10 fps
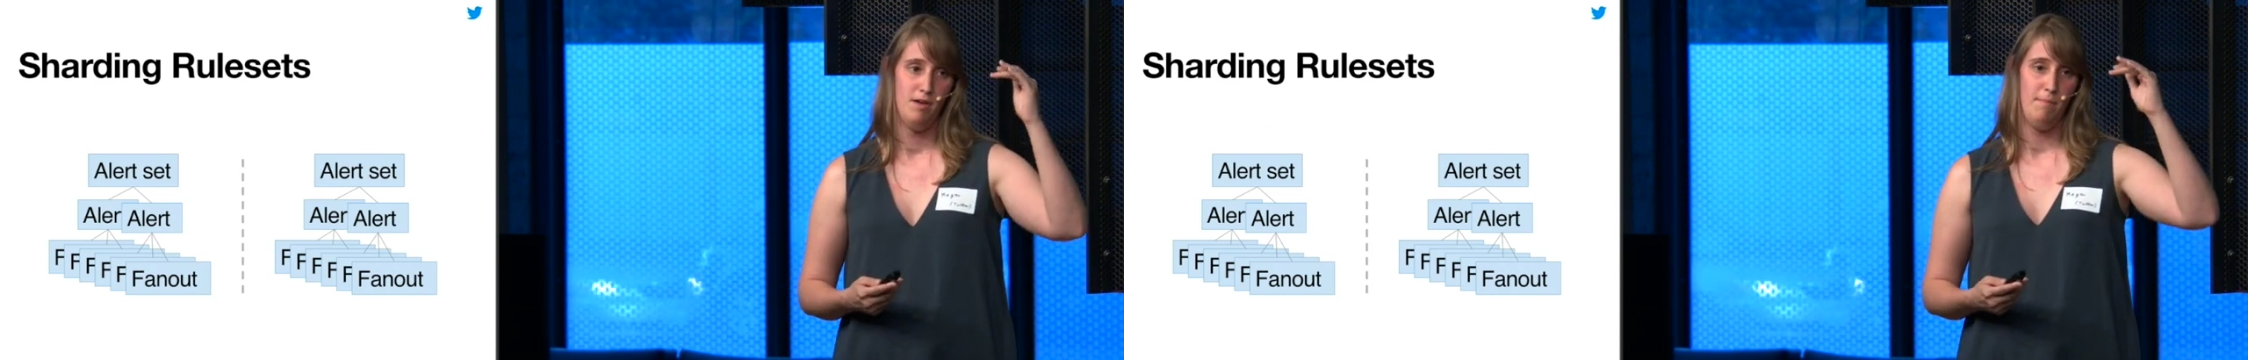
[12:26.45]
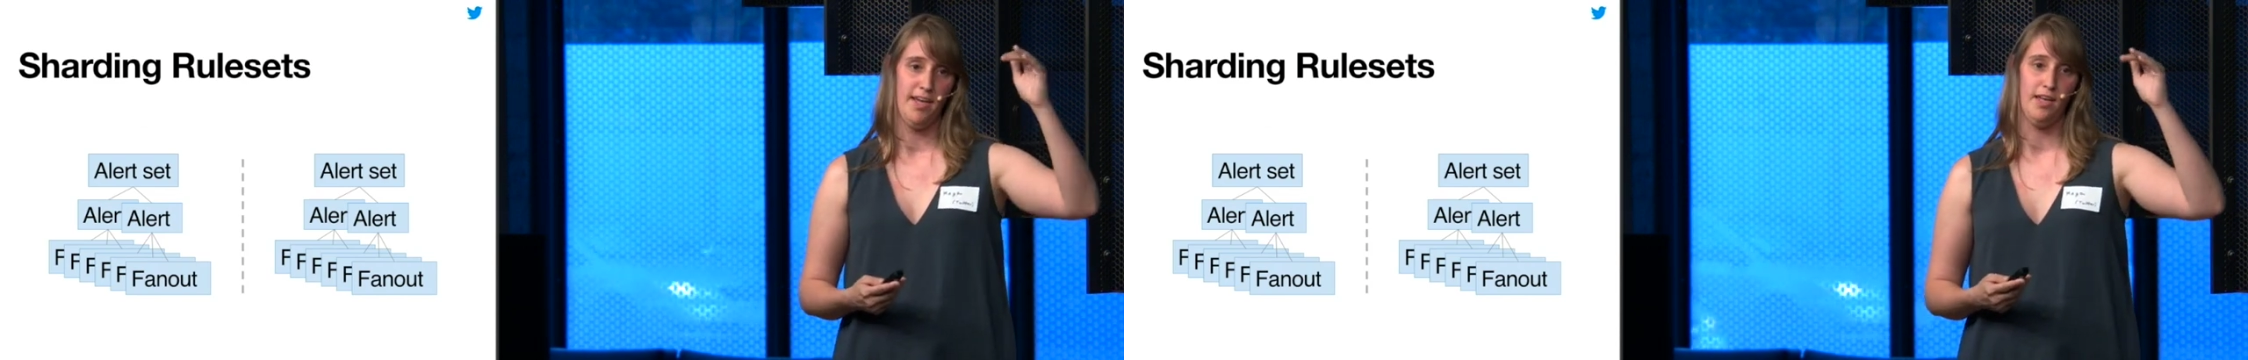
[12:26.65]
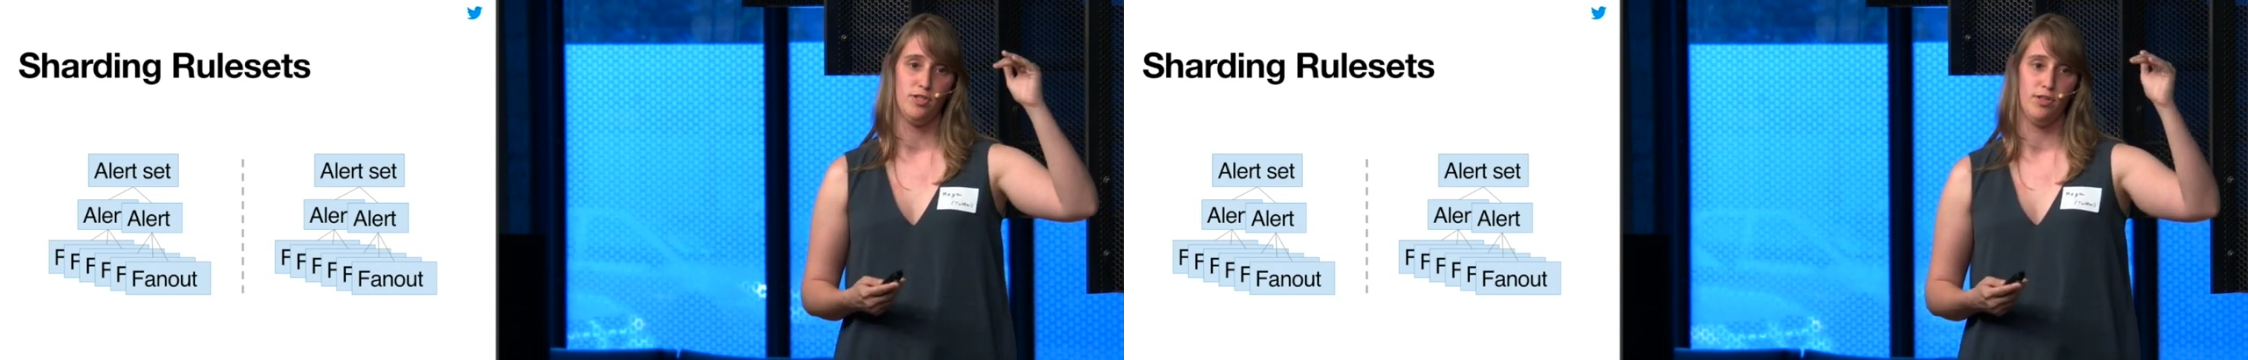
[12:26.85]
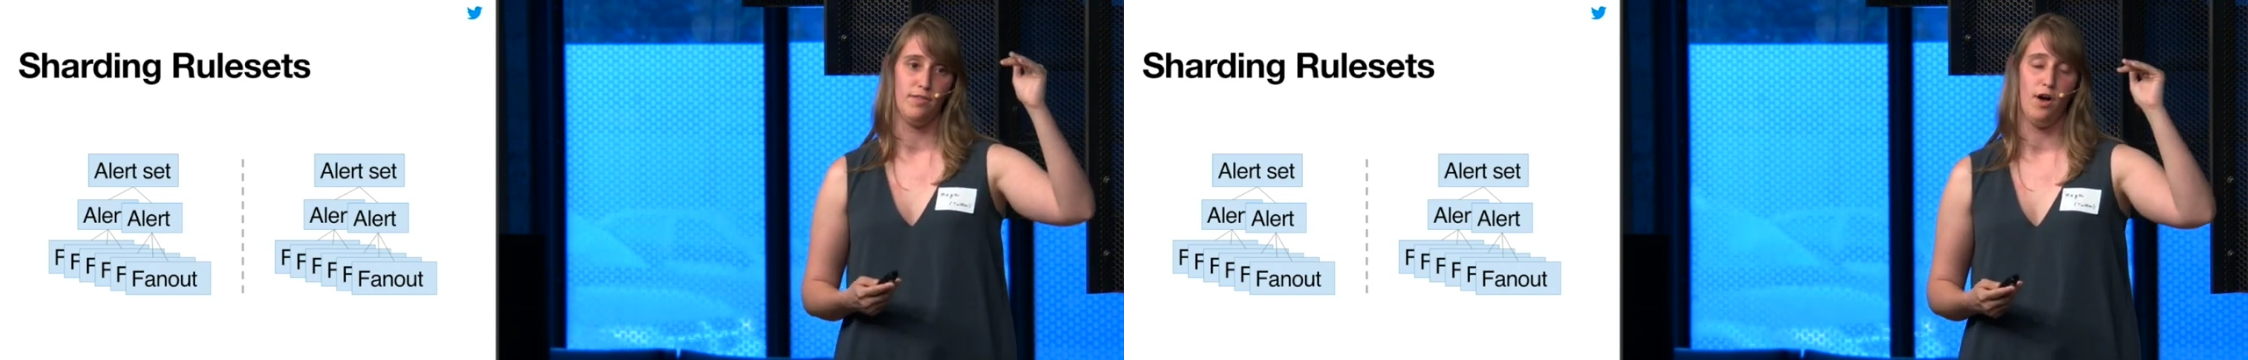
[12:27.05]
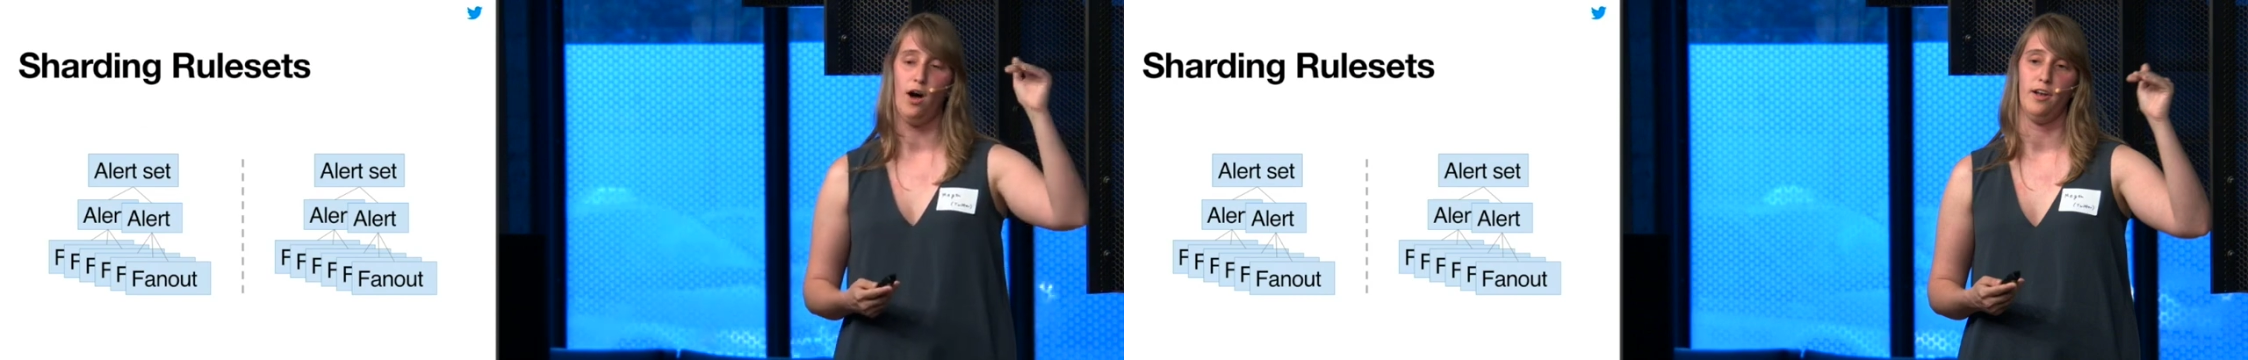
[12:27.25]
making sure
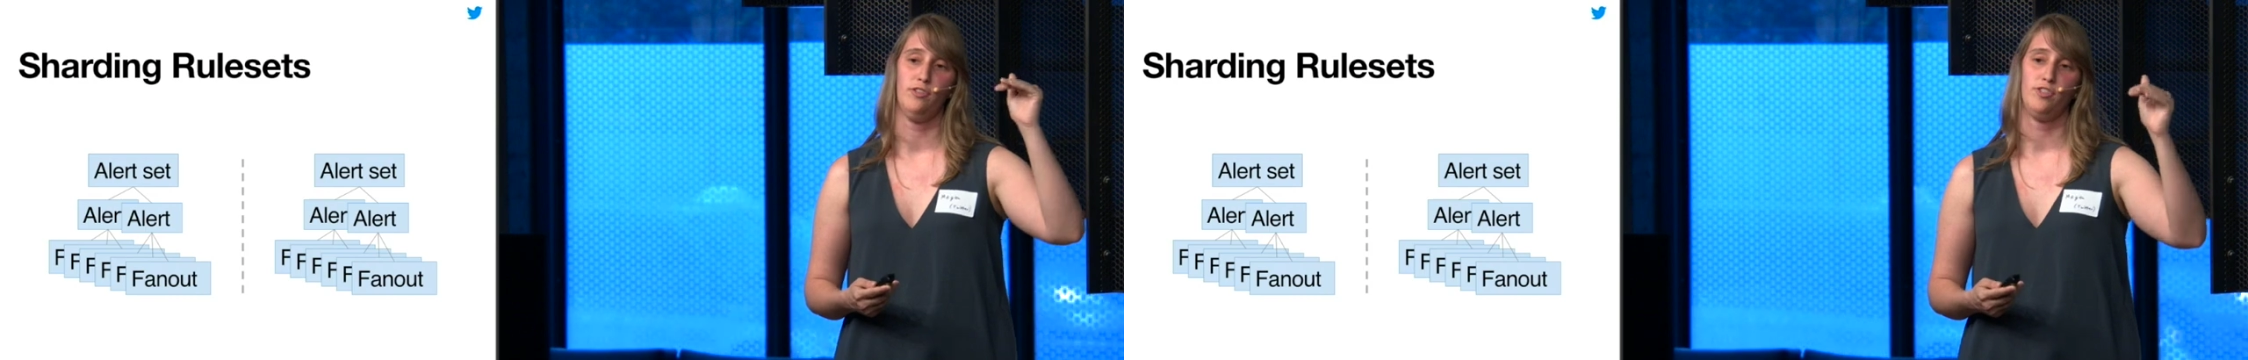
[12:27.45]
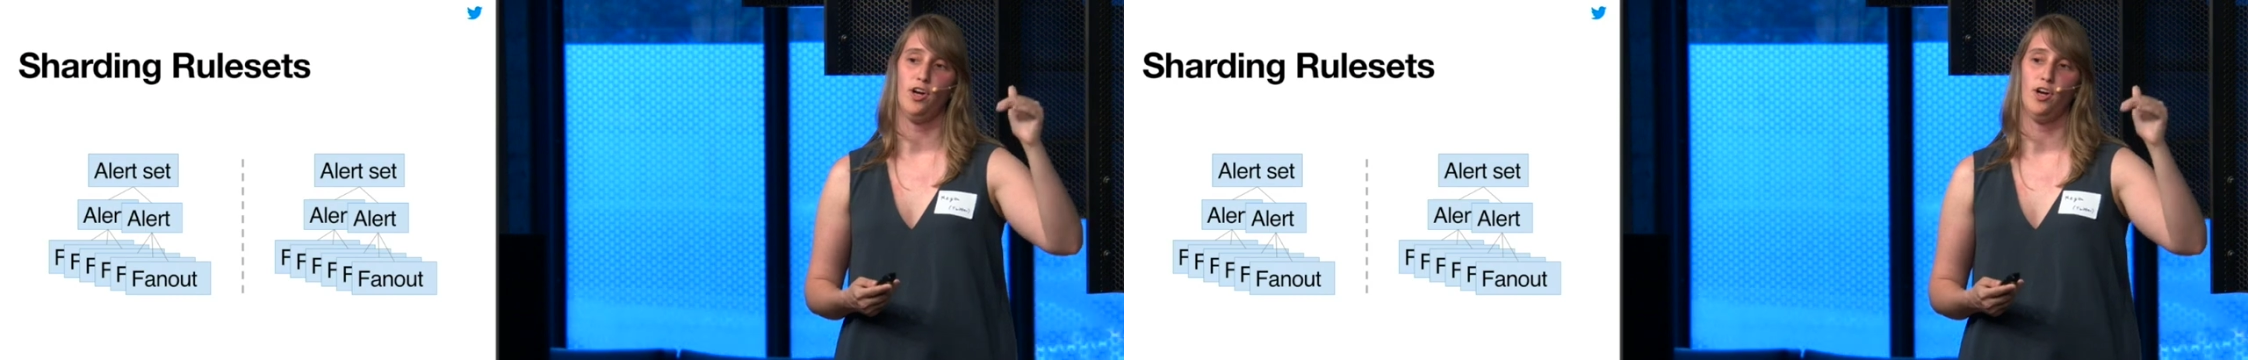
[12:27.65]
that the hottest